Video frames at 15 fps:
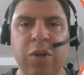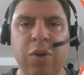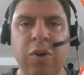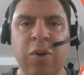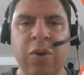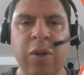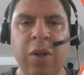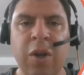
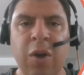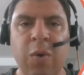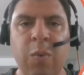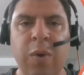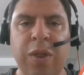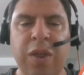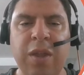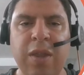earned
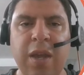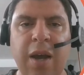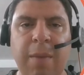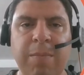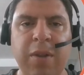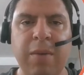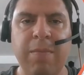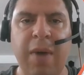within the
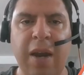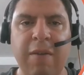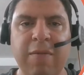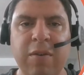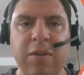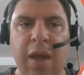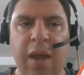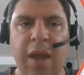Upland
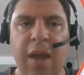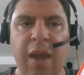metaverse.